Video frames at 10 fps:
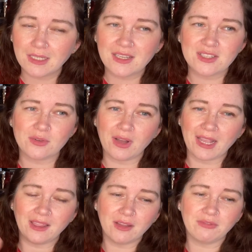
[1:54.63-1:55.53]
So I
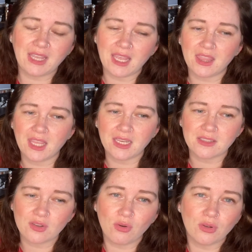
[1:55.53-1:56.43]
love getting
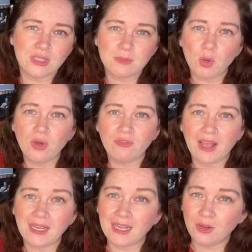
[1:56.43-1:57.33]
things on
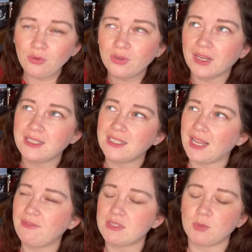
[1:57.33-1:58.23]
Spotify now. I didn't
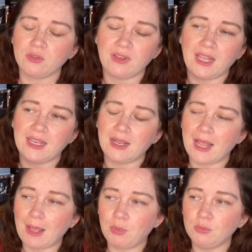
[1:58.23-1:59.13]
have a Spotify, I had an
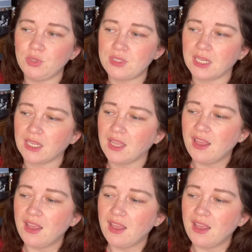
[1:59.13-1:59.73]
Apple Music.